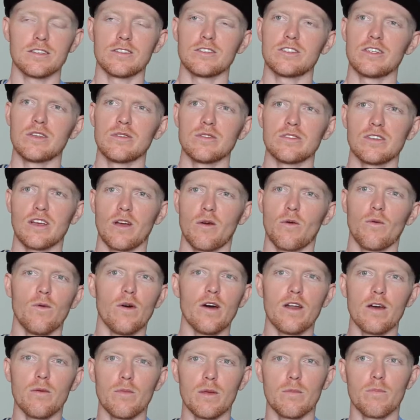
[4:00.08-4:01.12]
And she was like, well, why
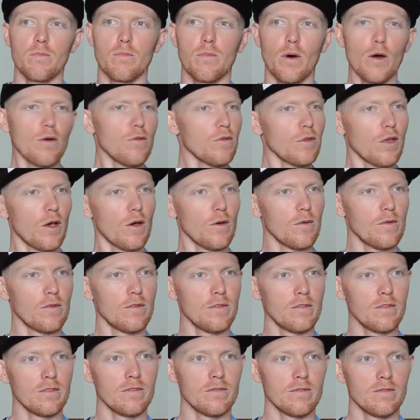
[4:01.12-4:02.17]
don't we both go?
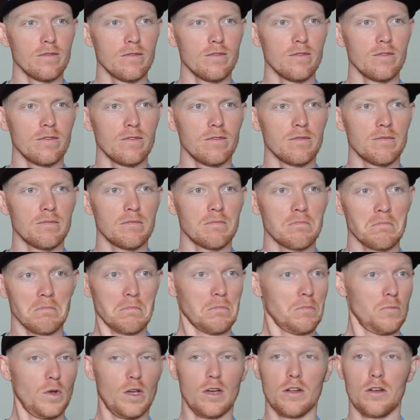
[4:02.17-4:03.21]

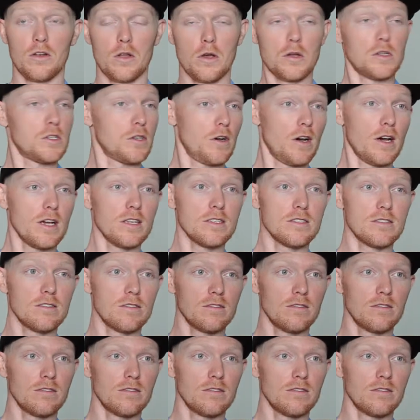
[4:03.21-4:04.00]
We got no ties,